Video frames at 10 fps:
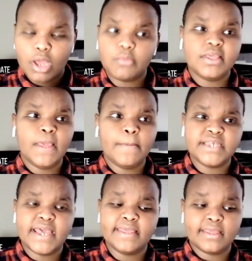and we
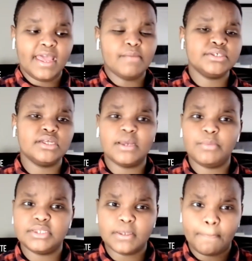keep taking every single
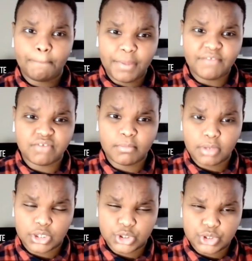time we take a bit from
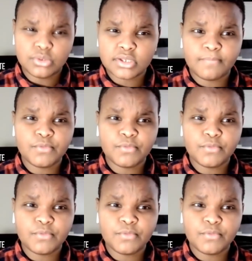Leduc,